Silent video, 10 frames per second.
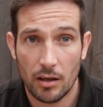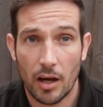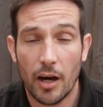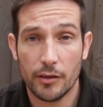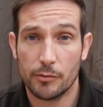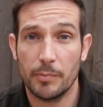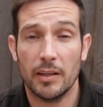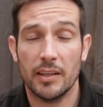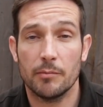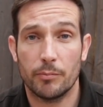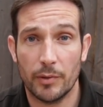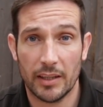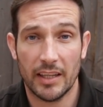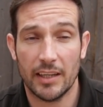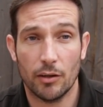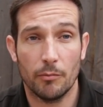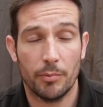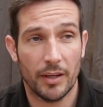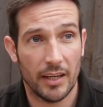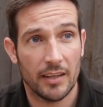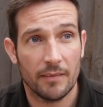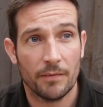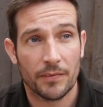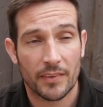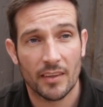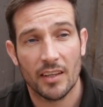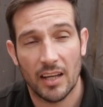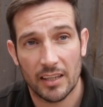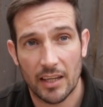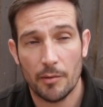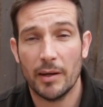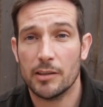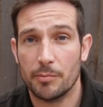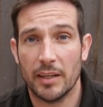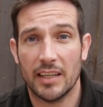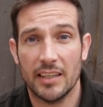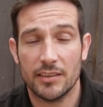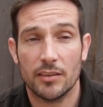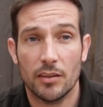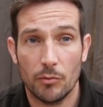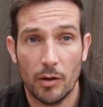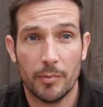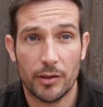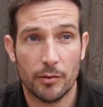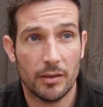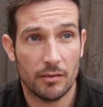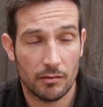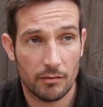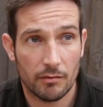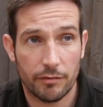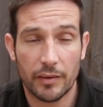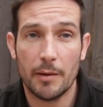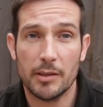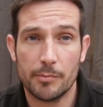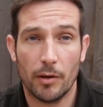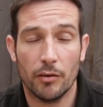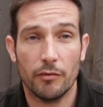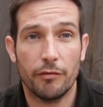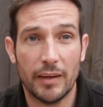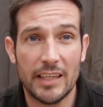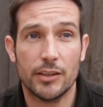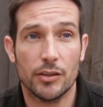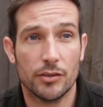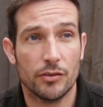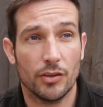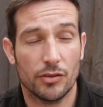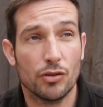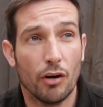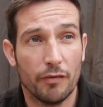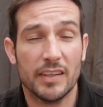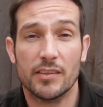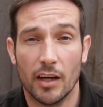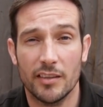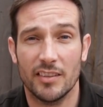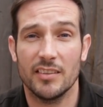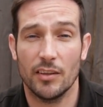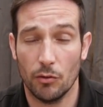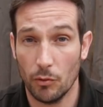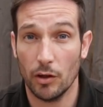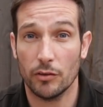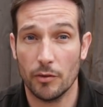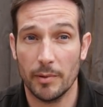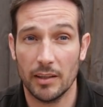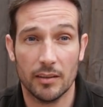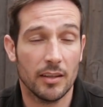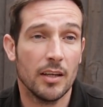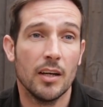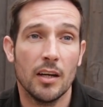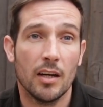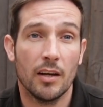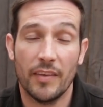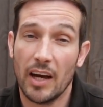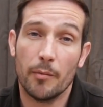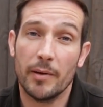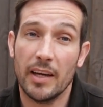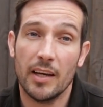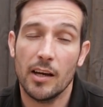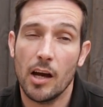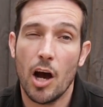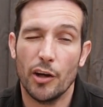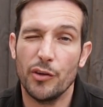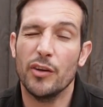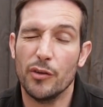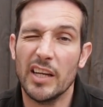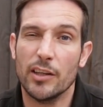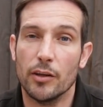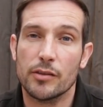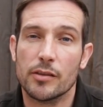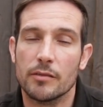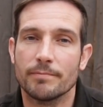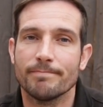a house building bricklaying company, I'll get the best brickies and we'll be doing Flemish bond features, the toughest houses in the world to build, and that'll be a uniqueness.